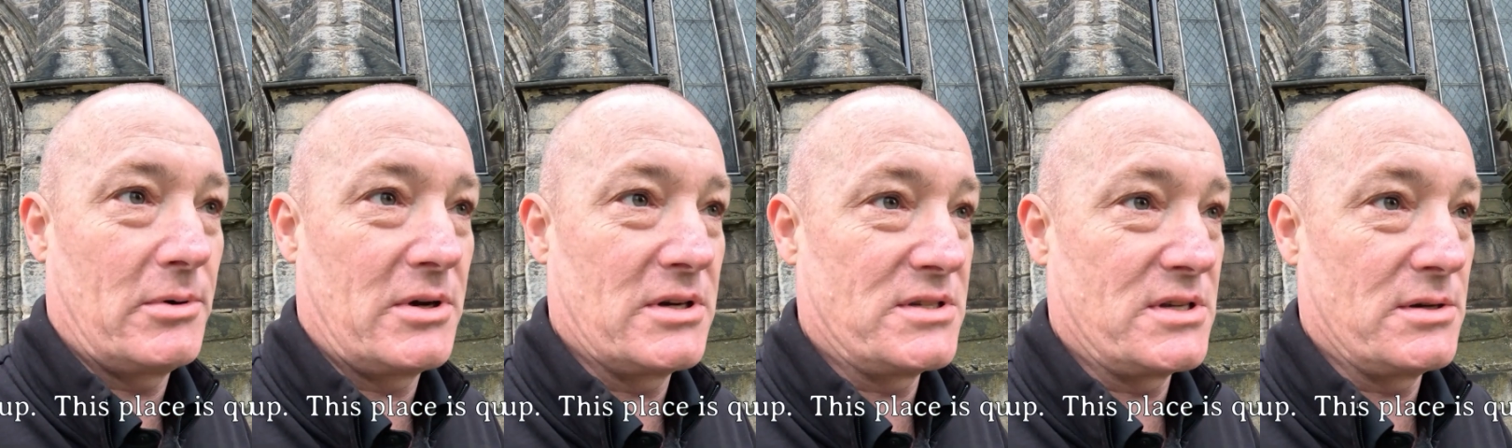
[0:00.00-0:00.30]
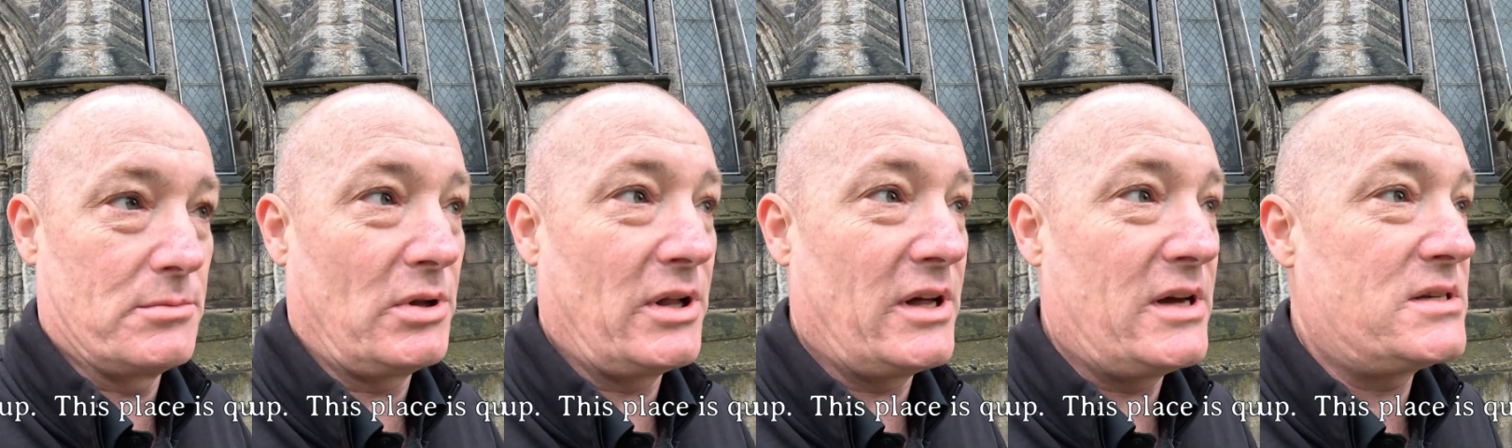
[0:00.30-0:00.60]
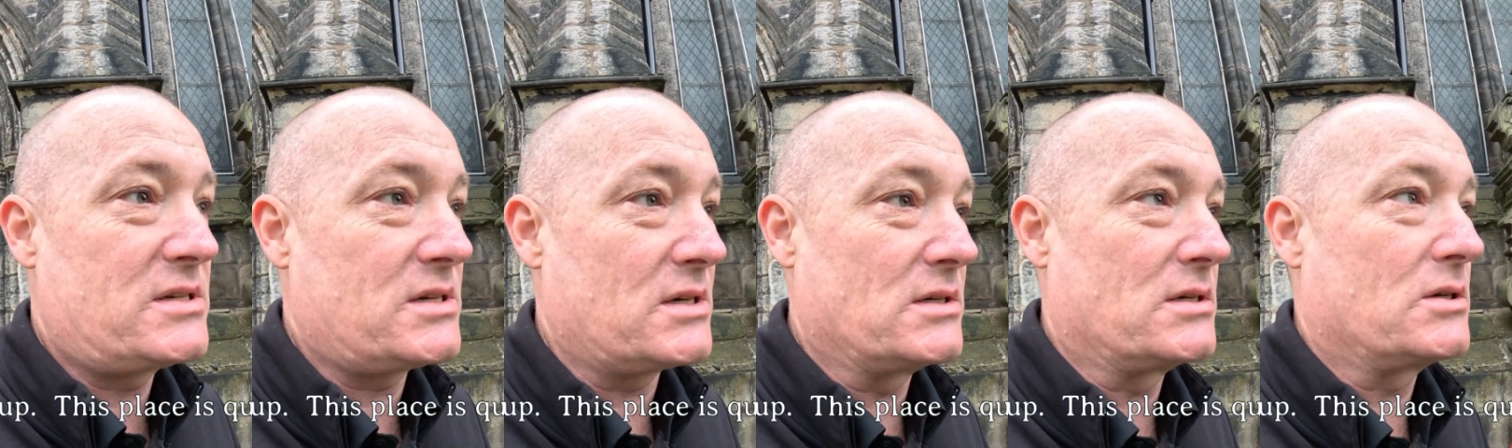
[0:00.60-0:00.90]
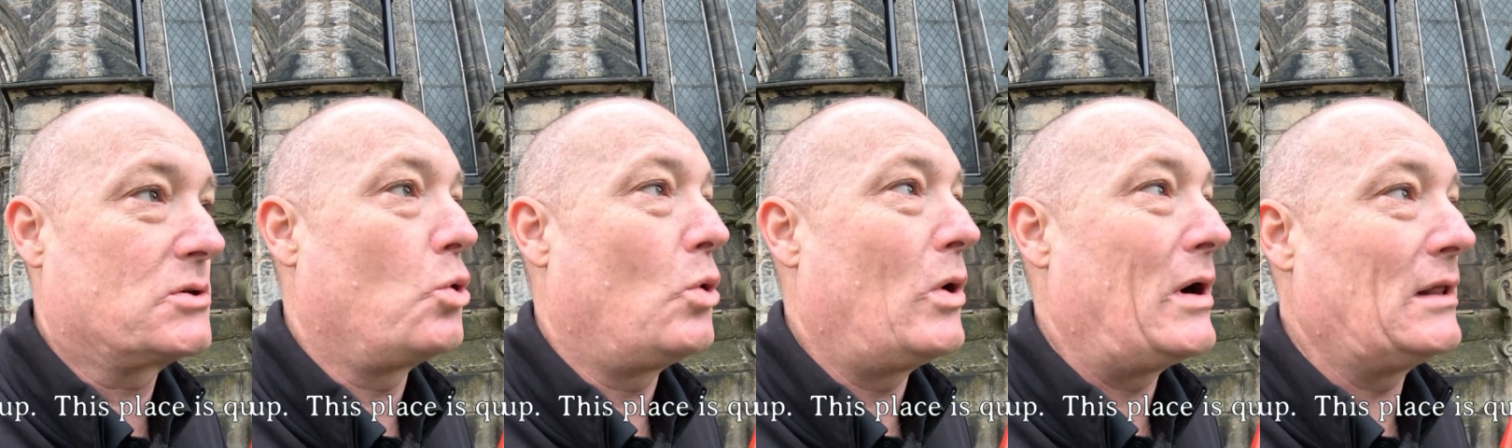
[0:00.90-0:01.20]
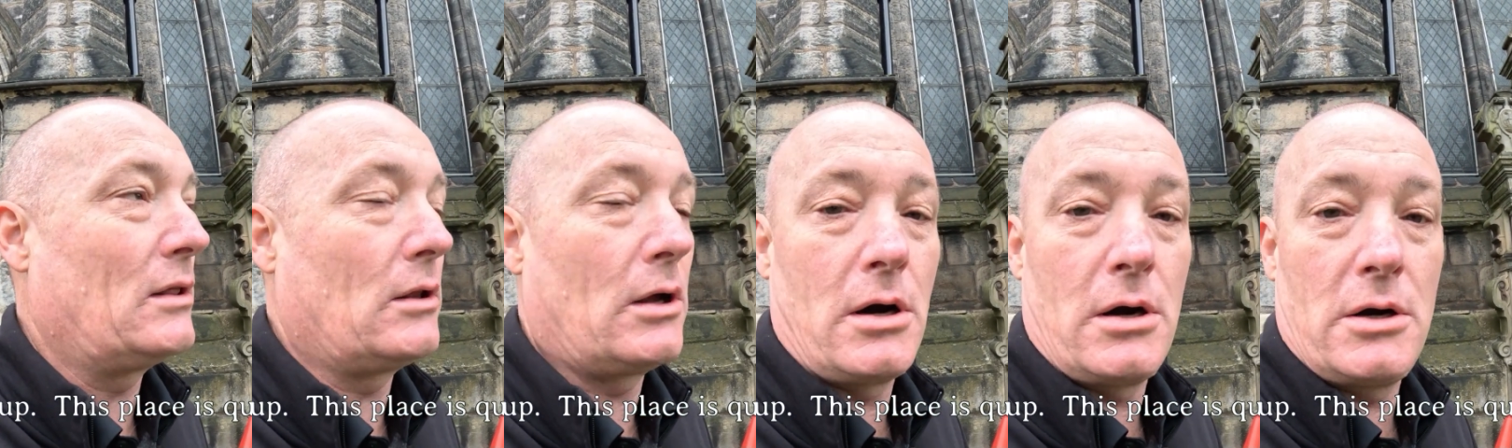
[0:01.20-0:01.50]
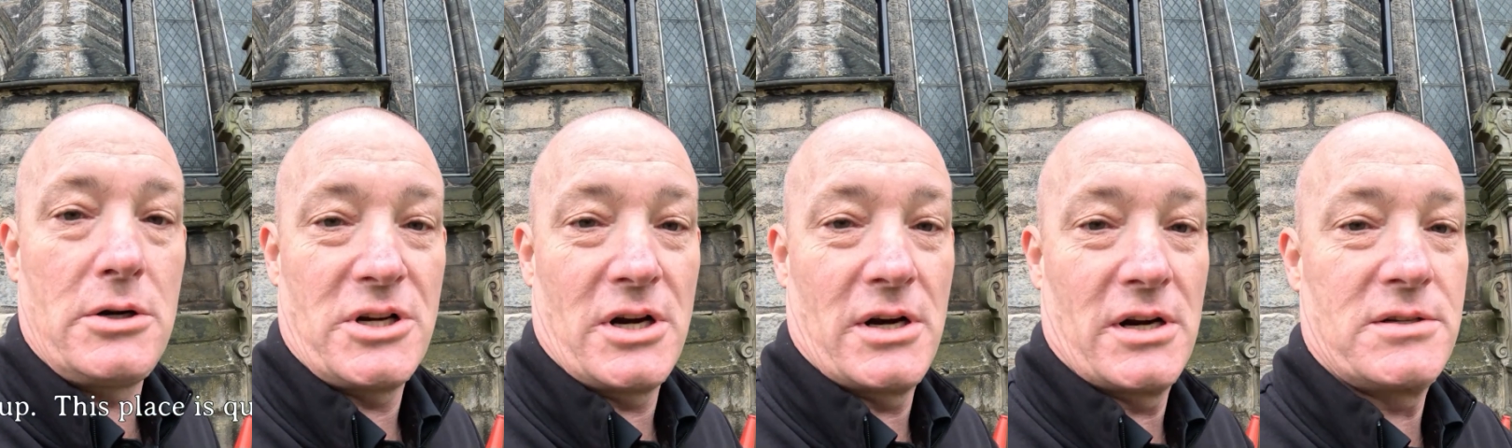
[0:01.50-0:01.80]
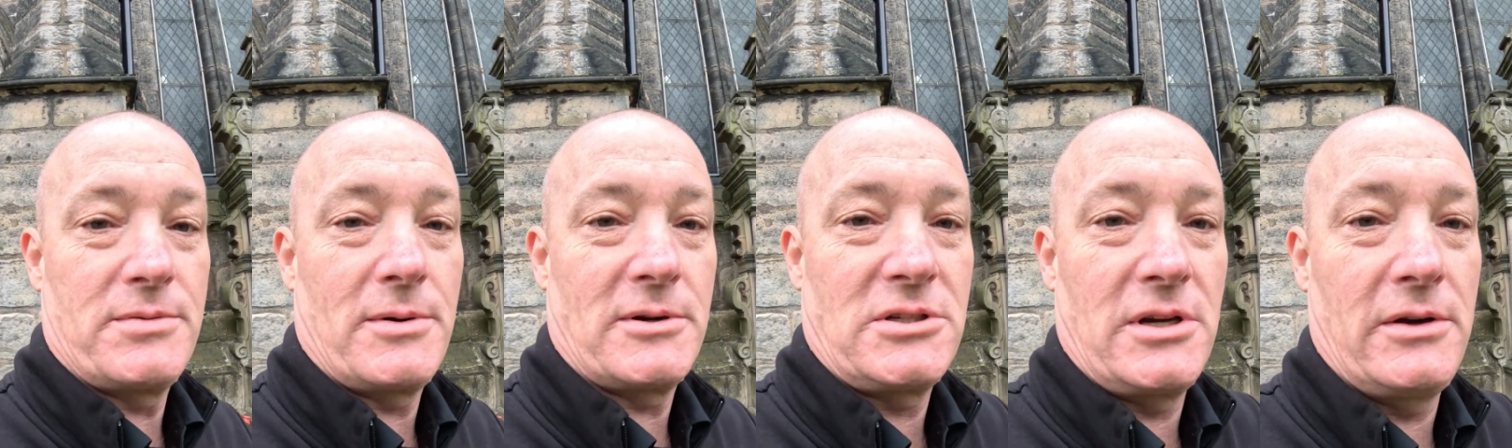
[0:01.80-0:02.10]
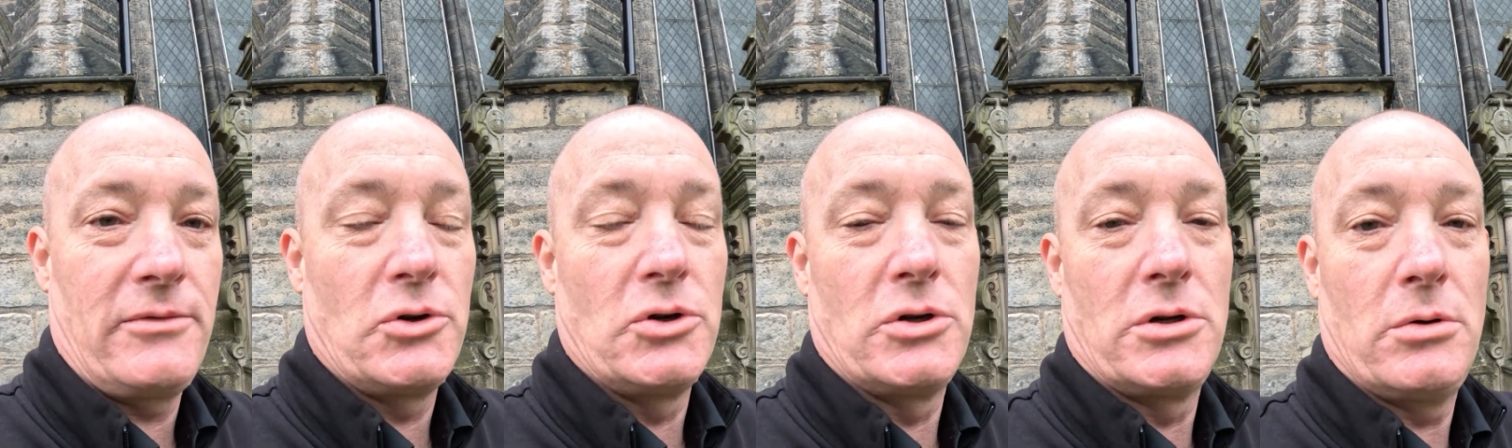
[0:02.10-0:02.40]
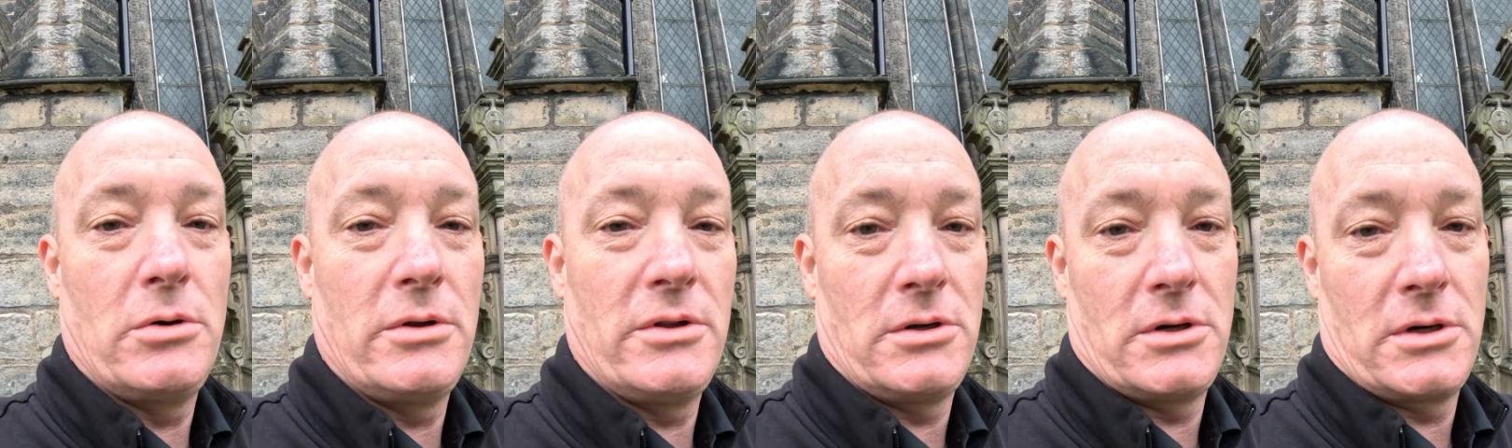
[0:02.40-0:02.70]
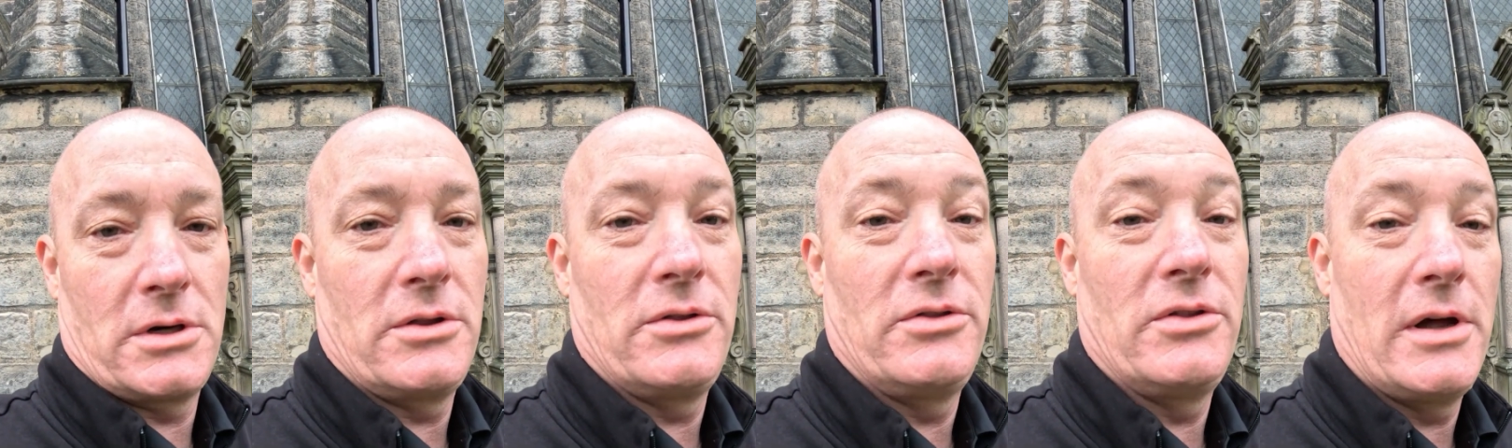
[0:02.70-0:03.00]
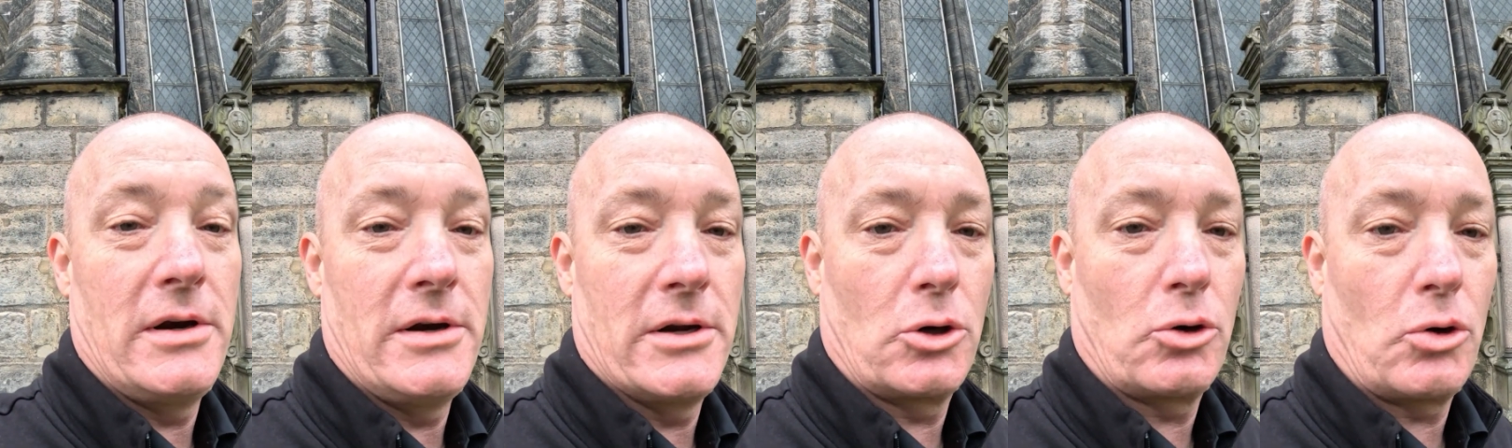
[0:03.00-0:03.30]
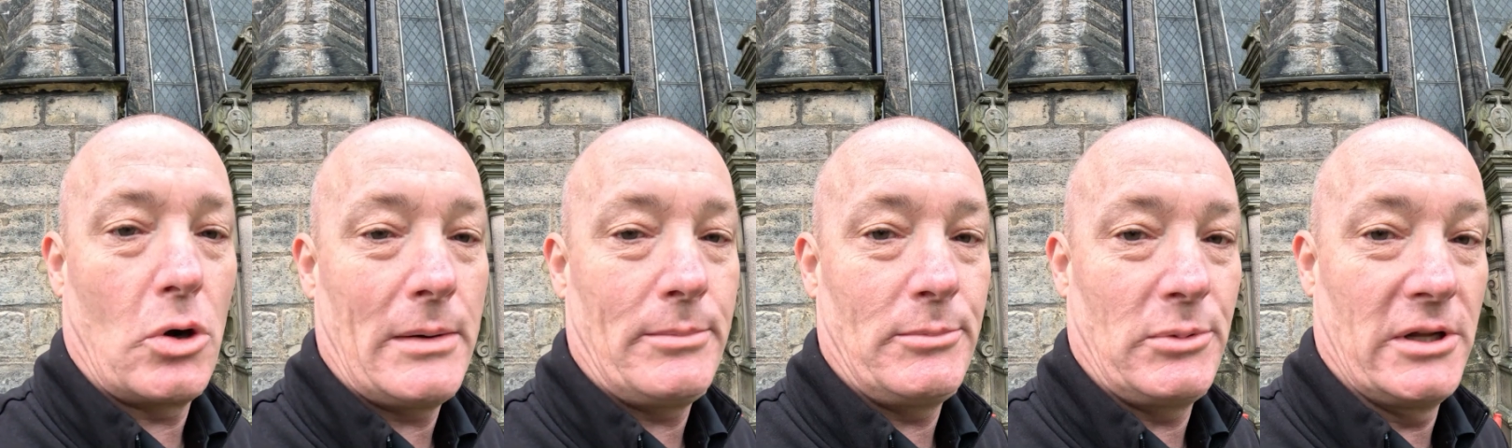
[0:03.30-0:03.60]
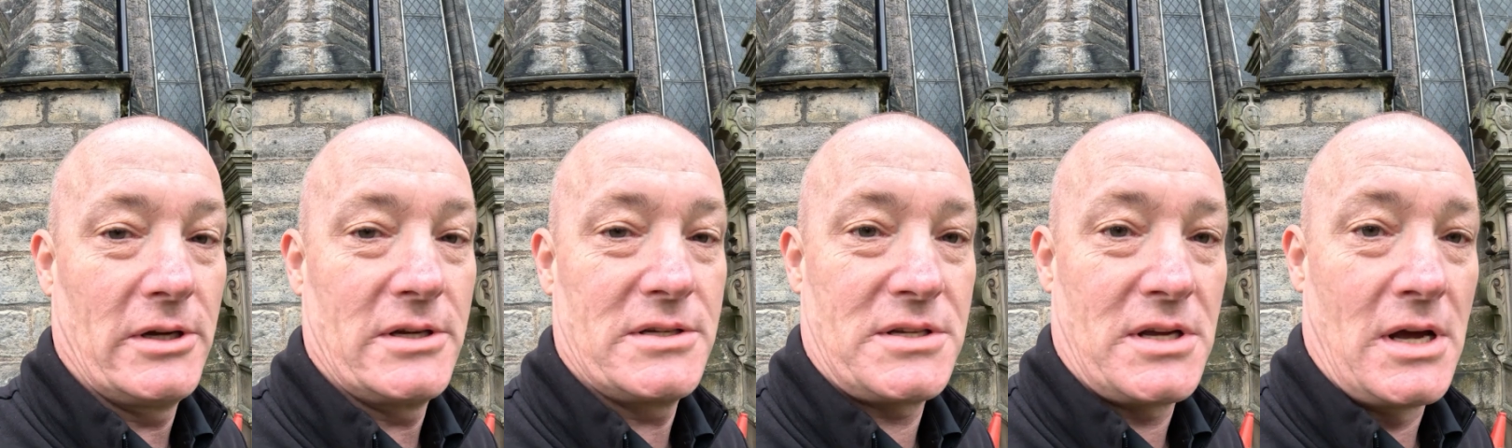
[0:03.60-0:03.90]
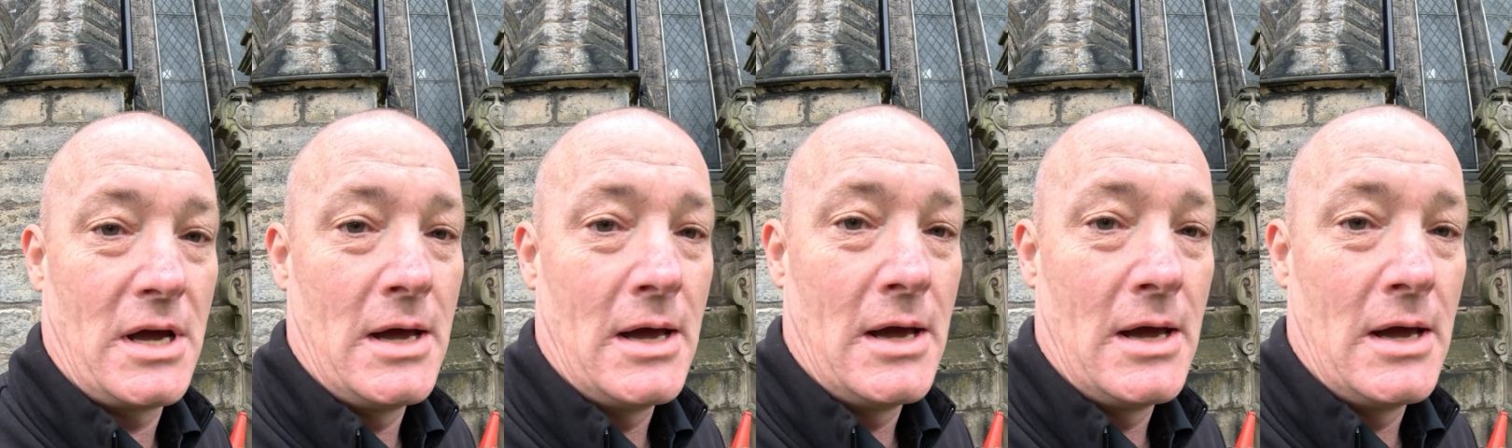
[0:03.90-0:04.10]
because the place is quite large, and especially if you're doing the necropolis.